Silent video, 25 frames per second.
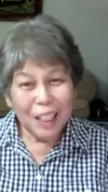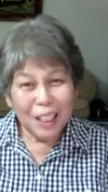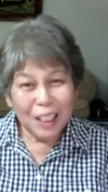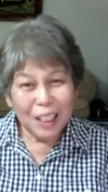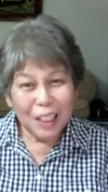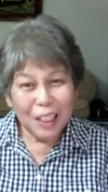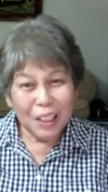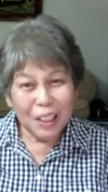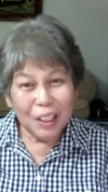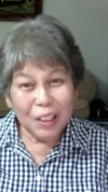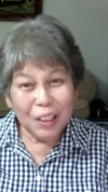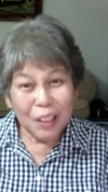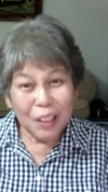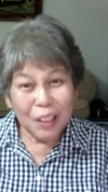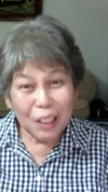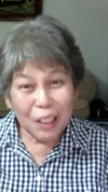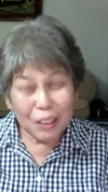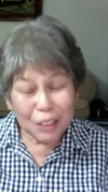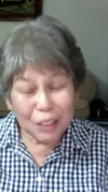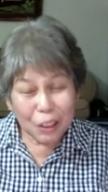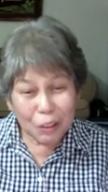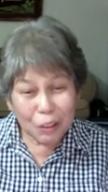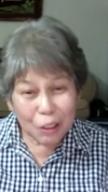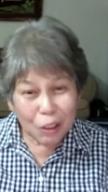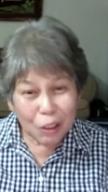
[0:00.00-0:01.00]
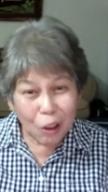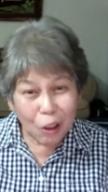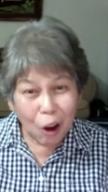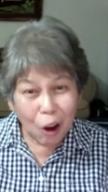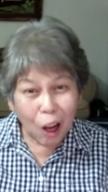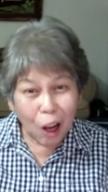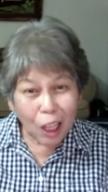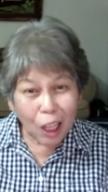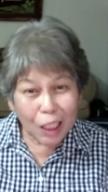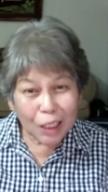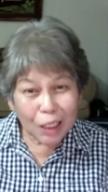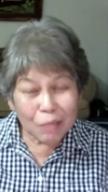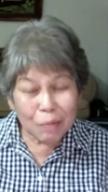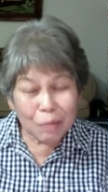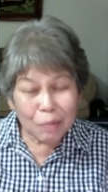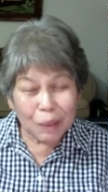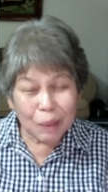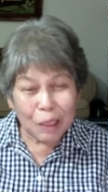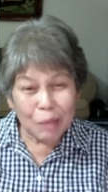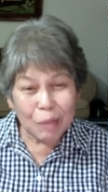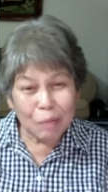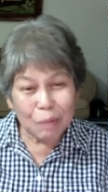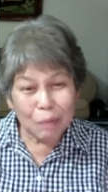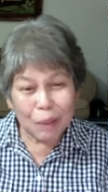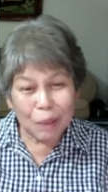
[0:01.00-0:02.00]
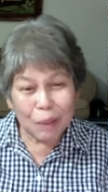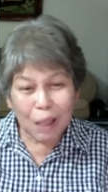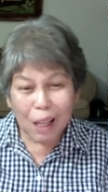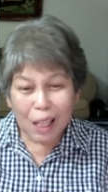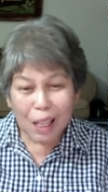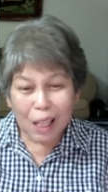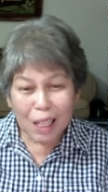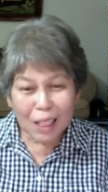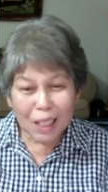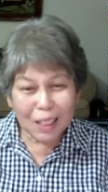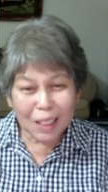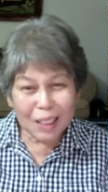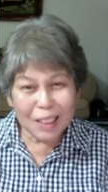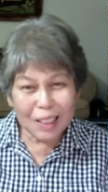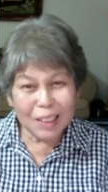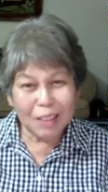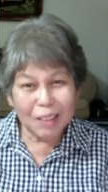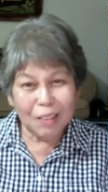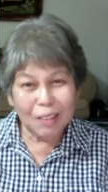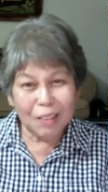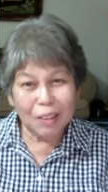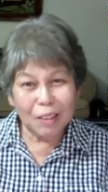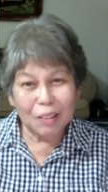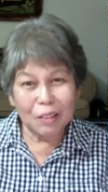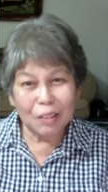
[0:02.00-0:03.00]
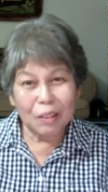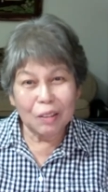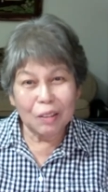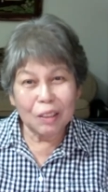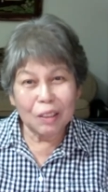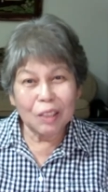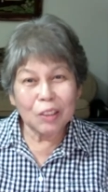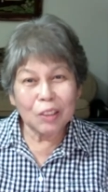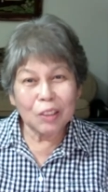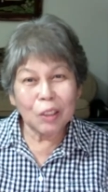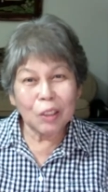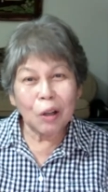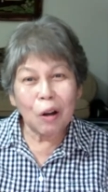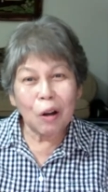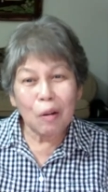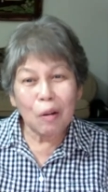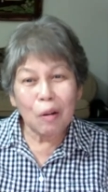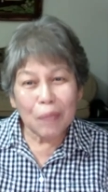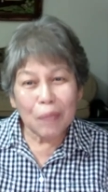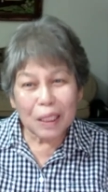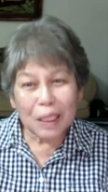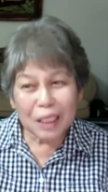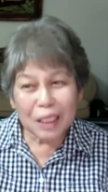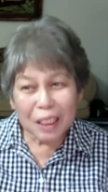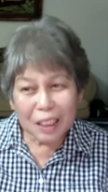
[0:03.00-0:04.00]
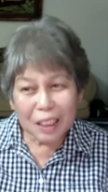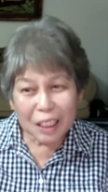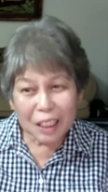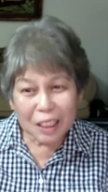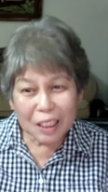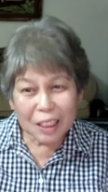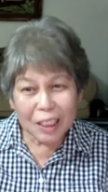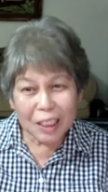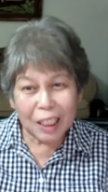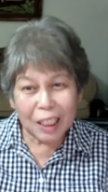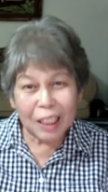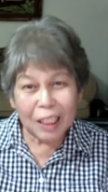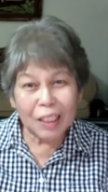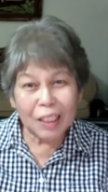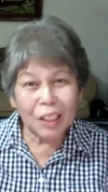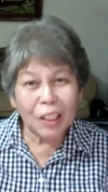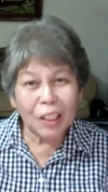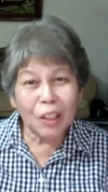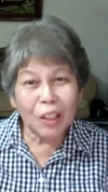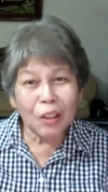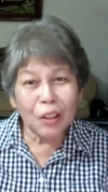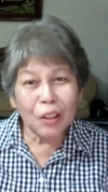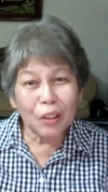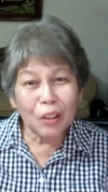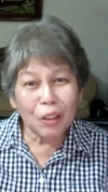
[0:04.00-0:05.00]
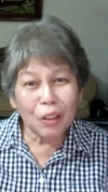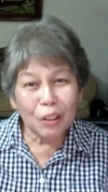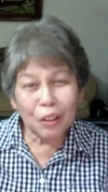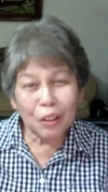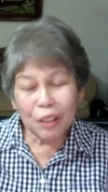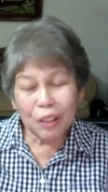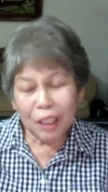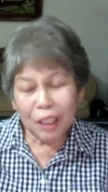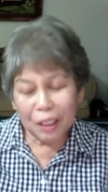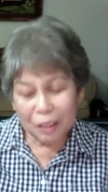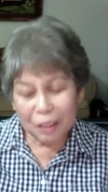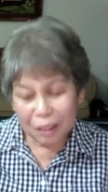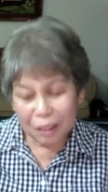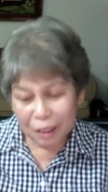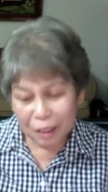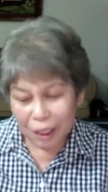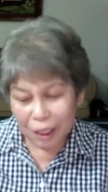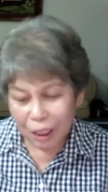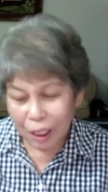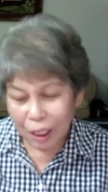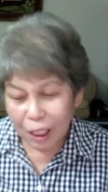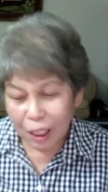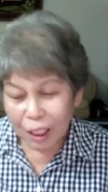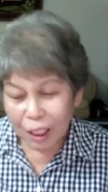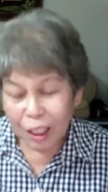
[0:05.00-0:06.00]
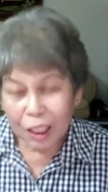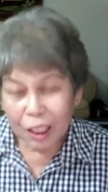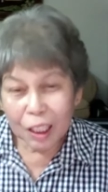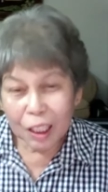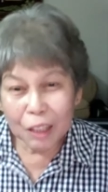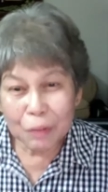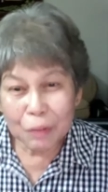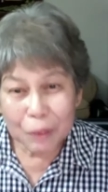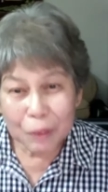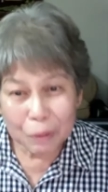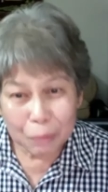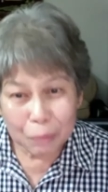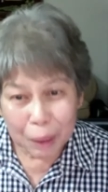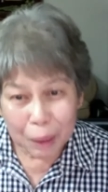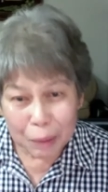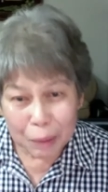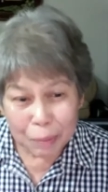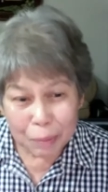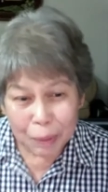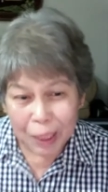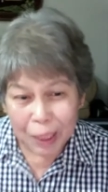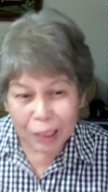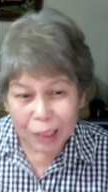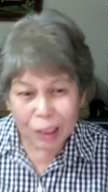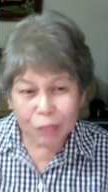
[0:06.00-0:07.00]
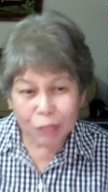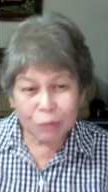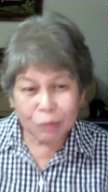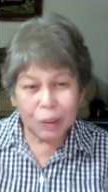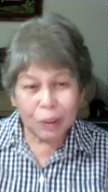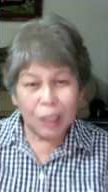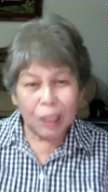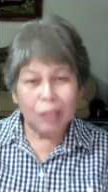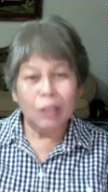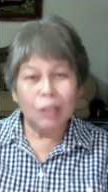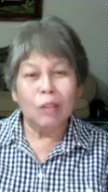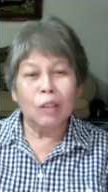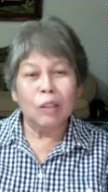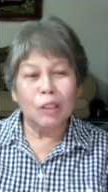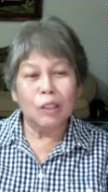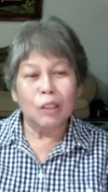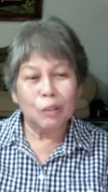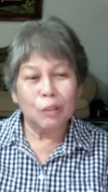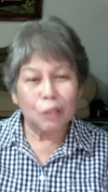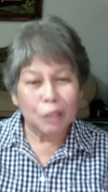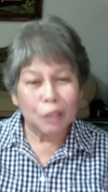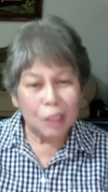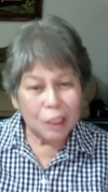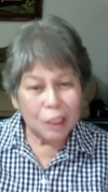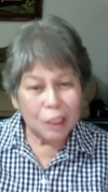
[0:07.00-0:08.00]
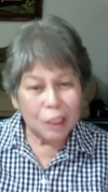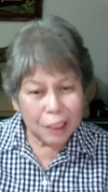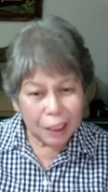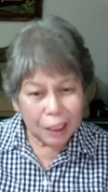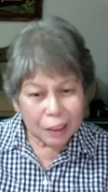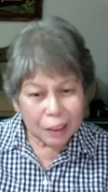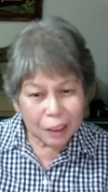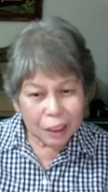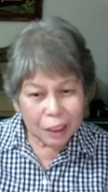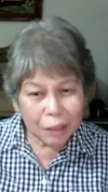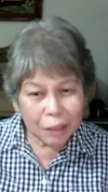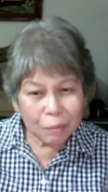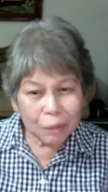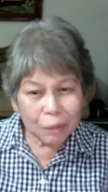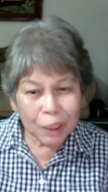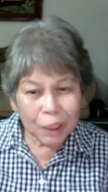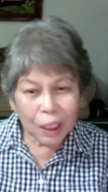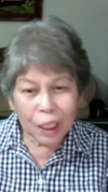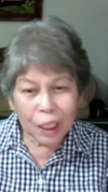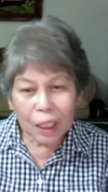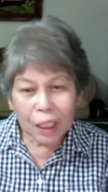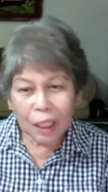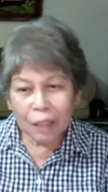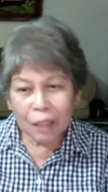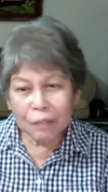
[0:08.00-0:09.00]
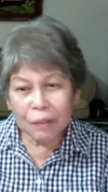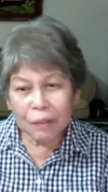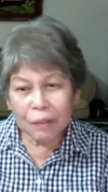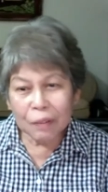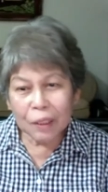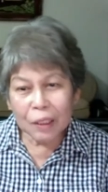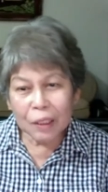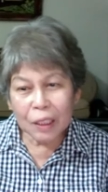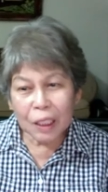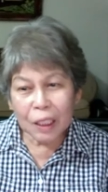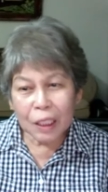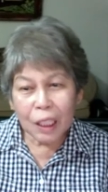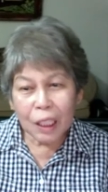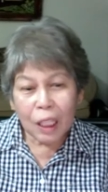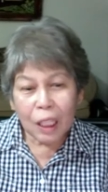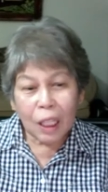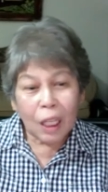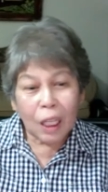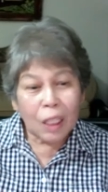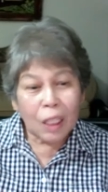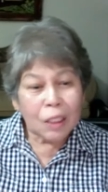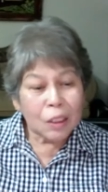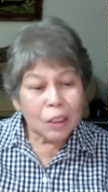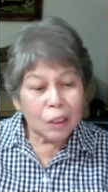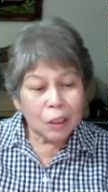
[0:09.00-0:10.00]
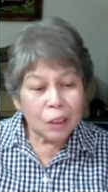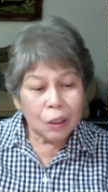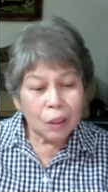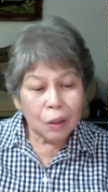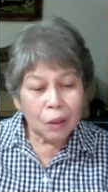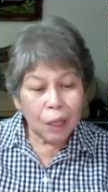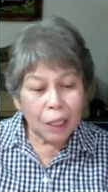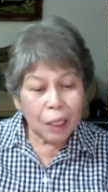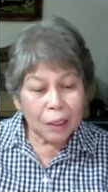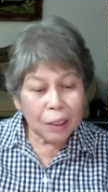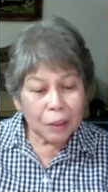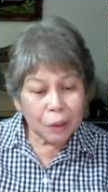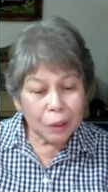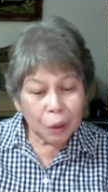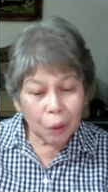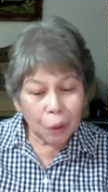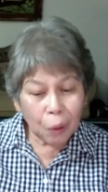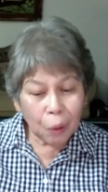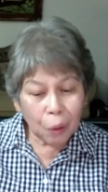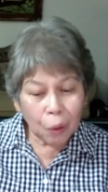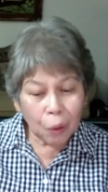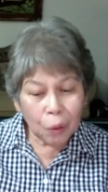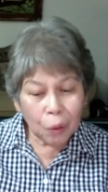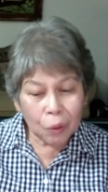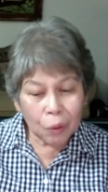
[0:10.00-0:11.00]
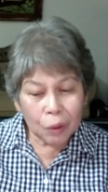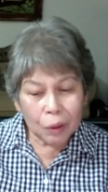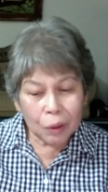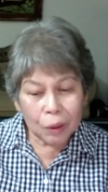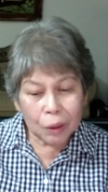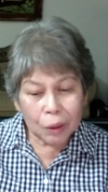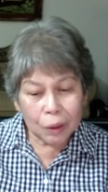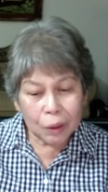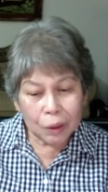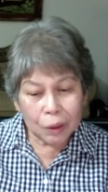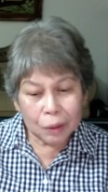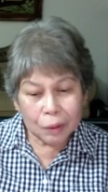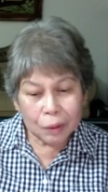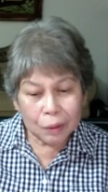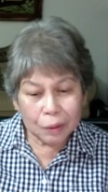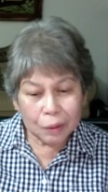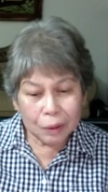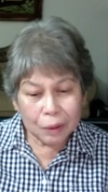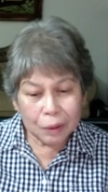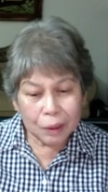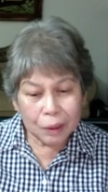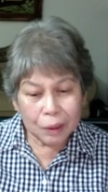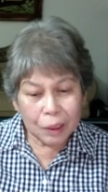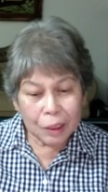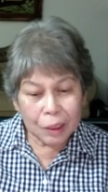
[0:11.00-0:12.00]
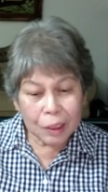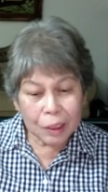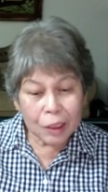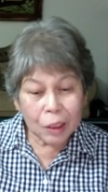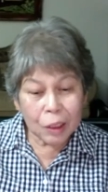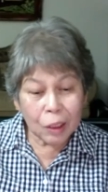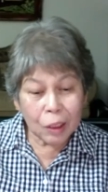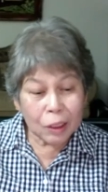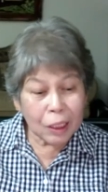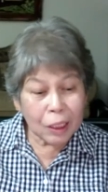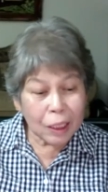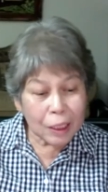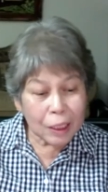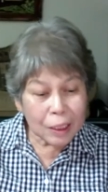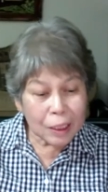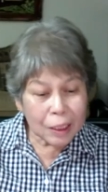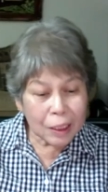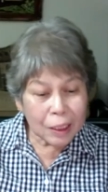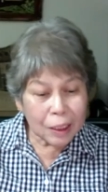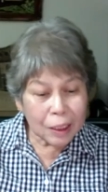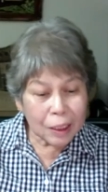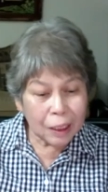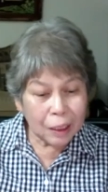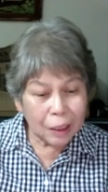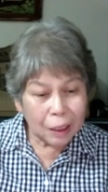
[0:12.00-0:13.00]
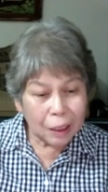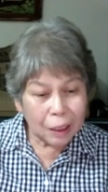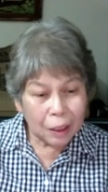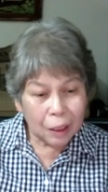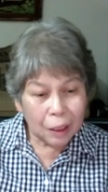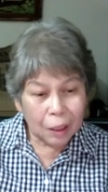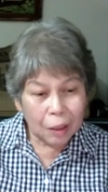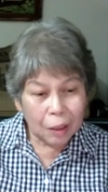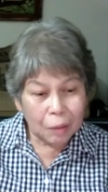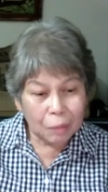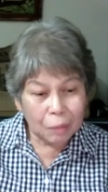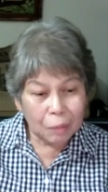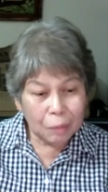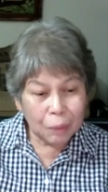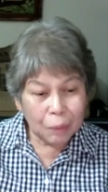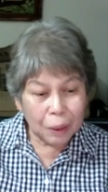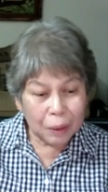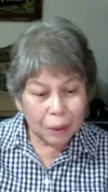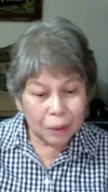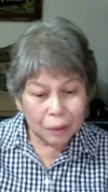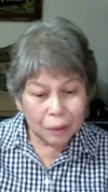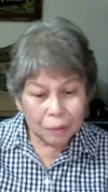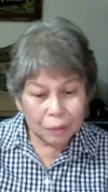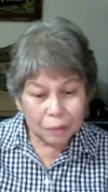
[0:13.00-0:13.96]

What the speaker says: You calling people, so many reject you, and even my best friend also rejecting me, everything. So I know it's not easy, but